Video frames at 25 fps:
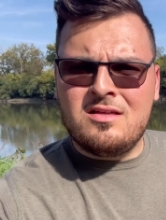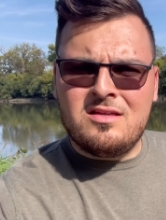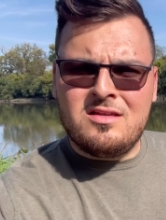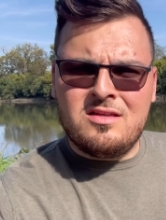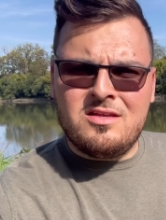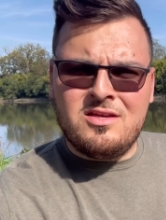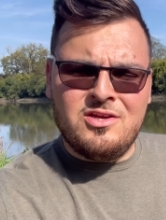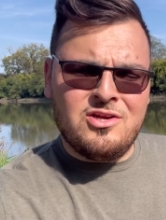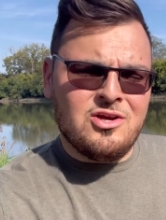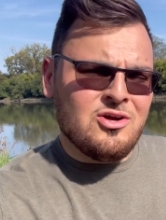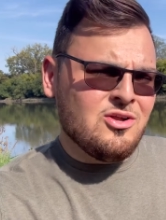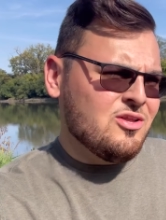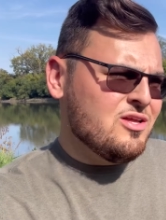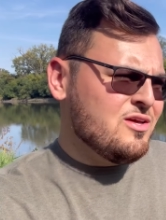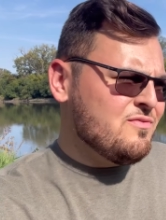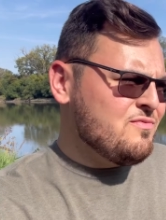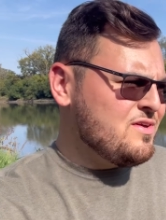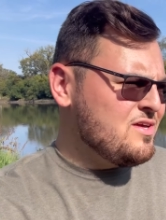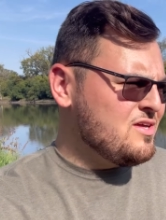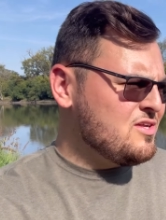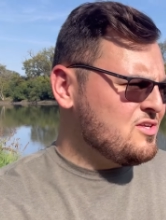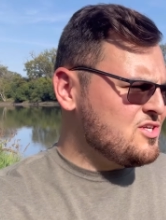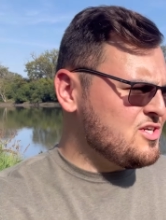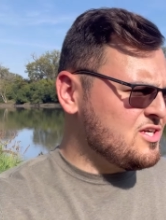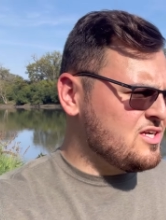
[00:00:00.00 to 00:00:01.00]
You know,
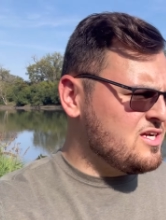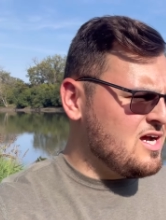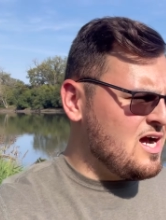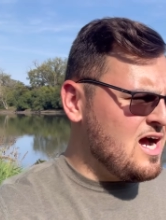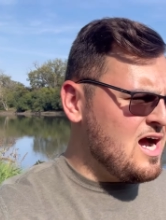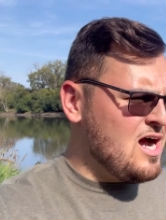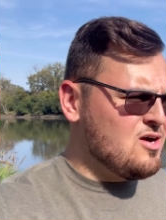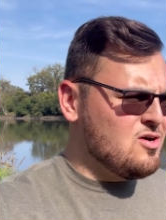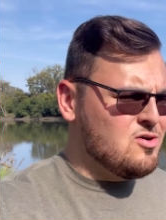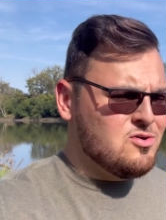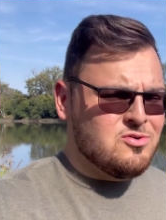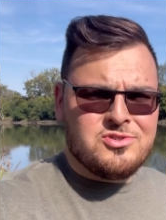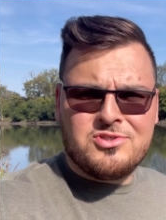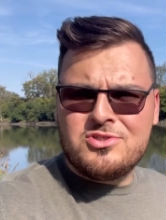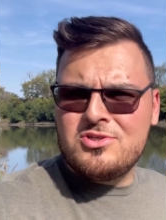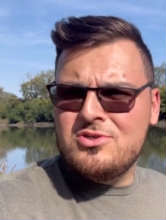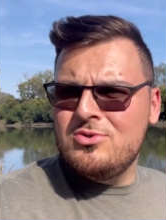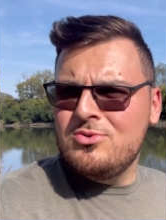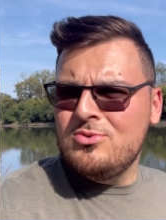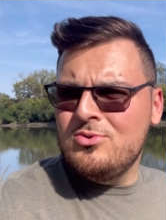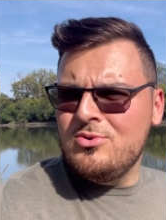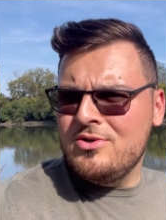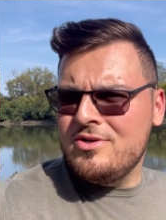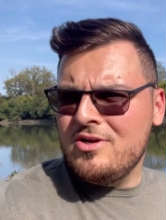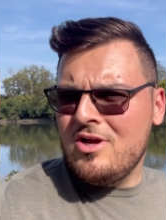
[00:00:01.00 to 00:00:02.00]
living in Chicago is
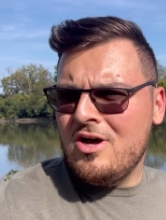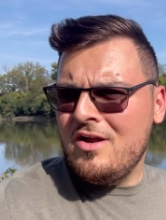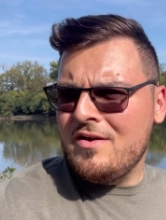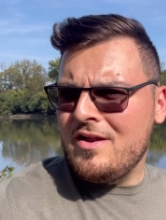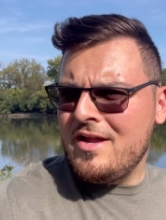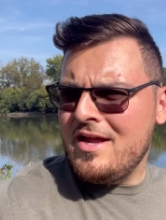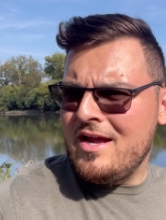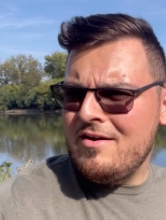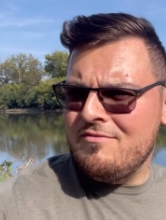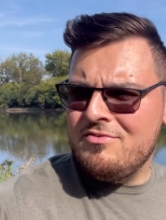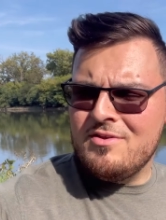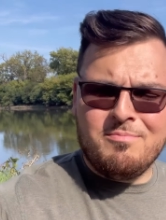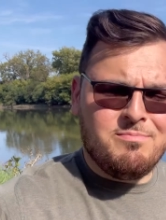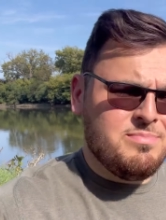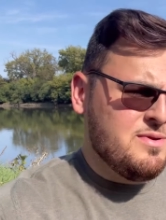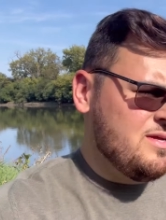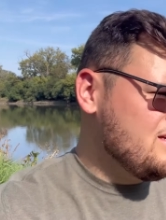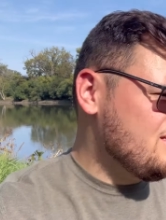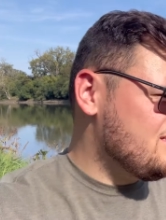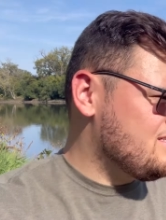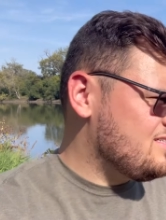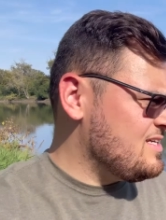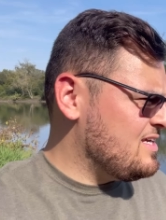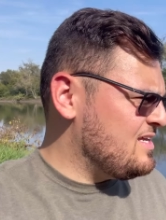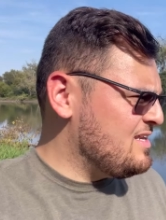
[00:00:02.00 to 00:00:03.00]
cool and all to have the big
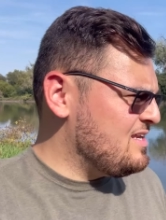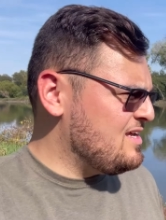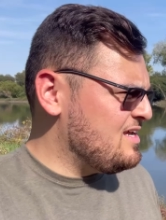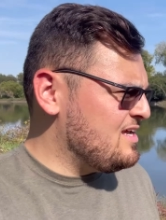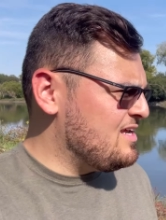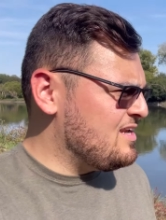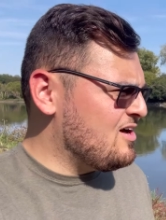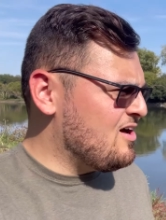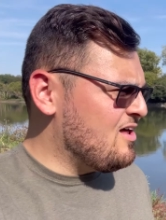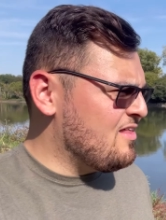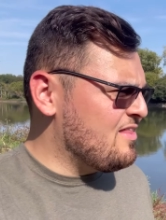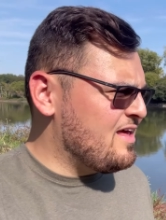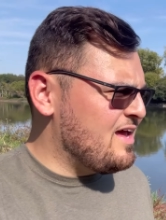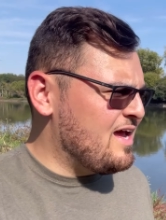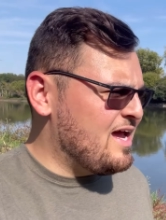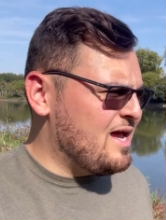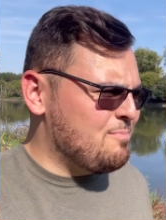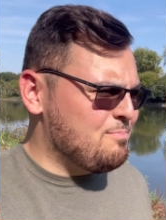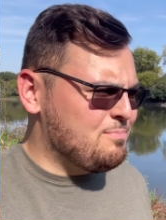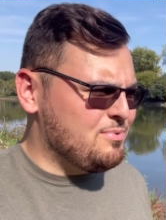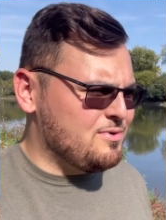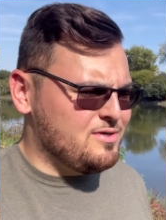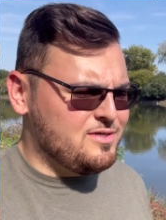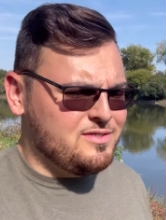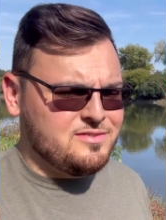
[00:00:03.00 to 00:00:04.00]
city and all that,
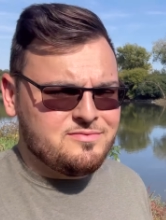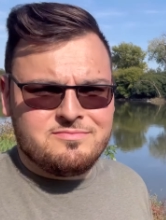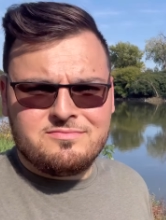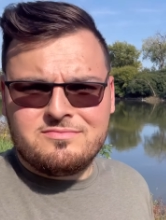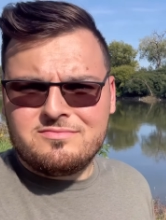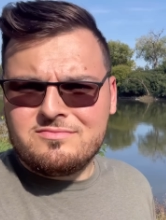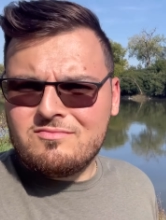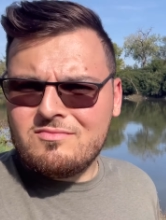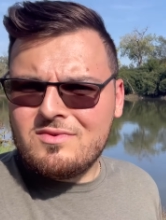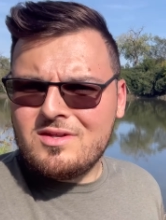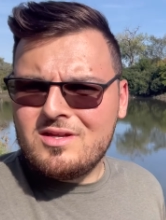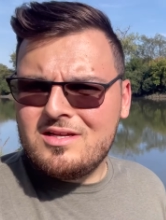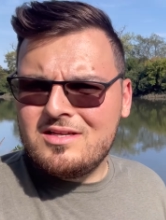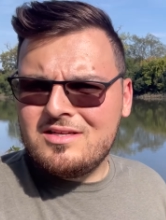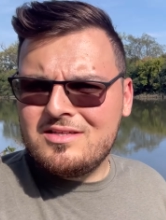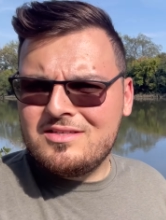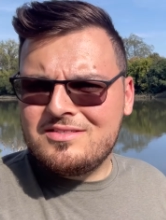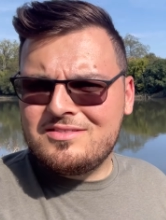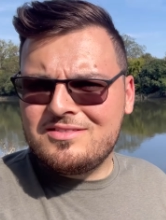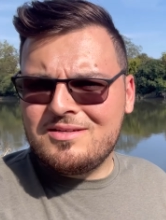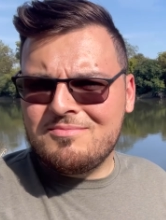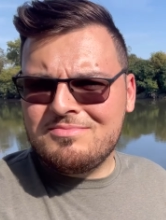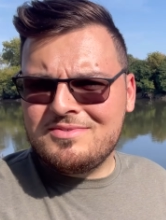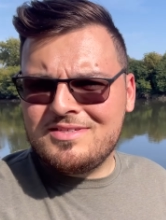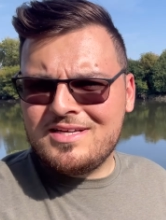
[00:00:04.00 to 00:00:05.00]
but
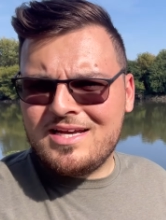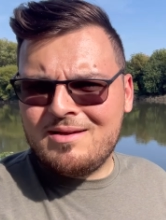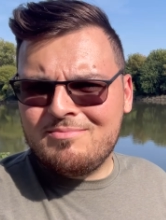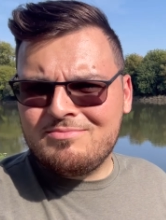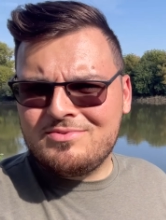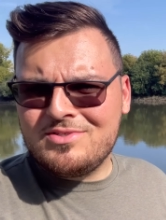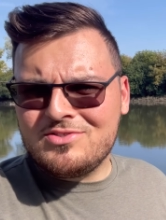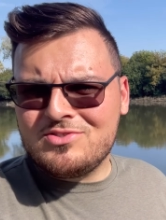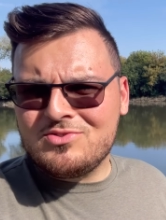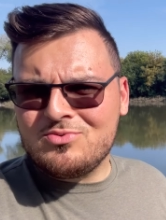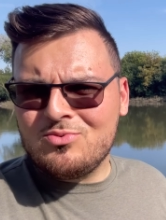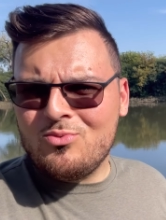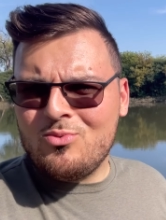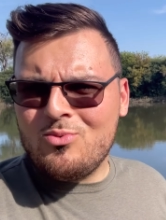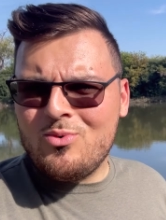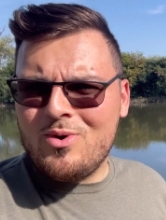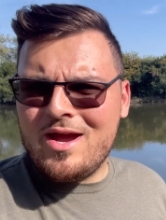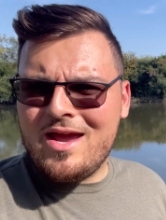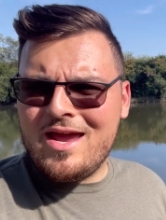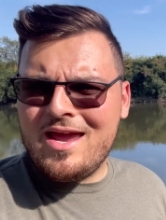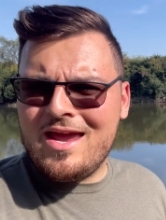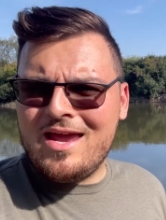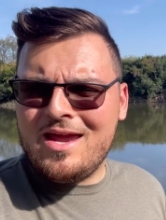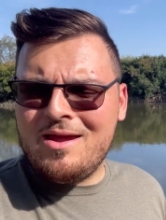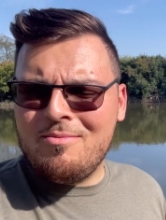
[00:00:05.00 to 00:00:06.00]
sometimes it's
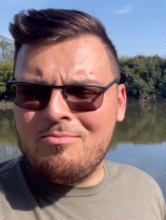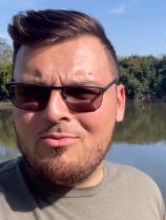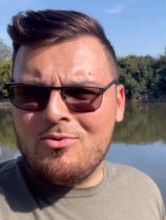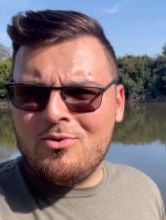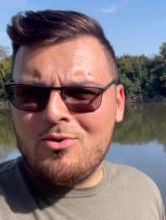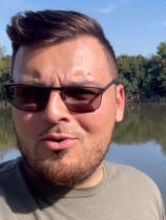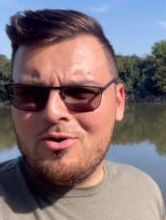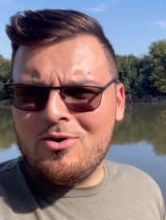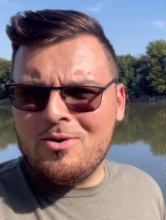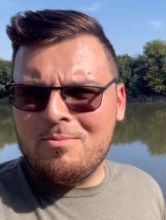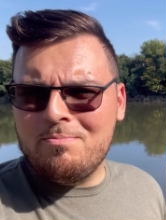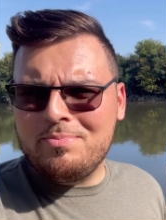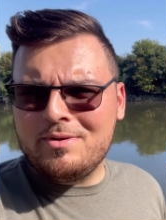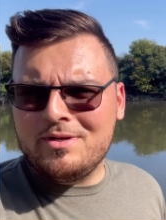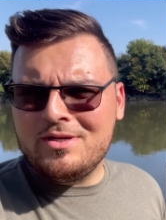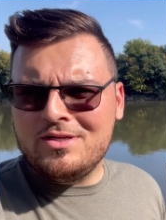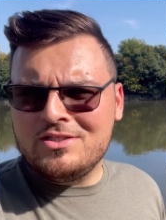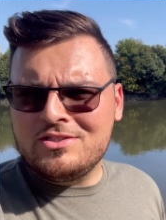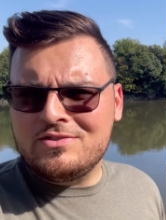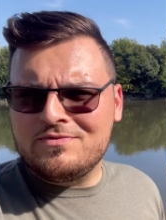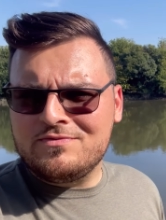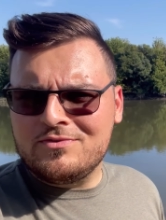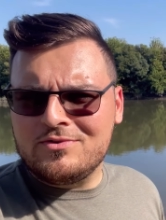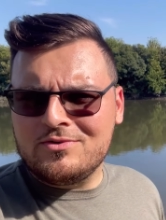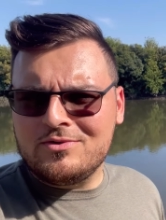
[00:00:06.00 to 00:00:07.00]
way more
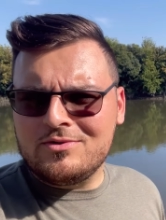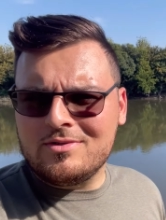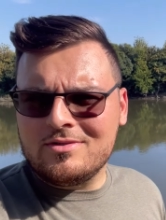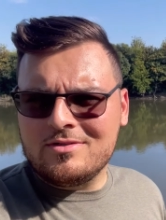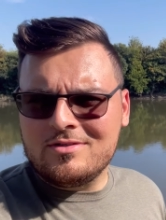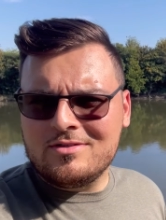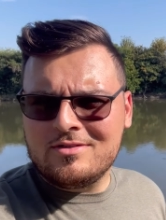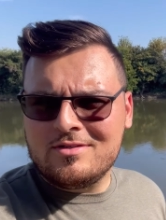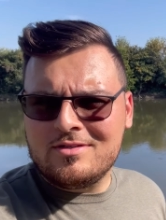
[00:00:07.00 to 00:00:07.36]
peaceful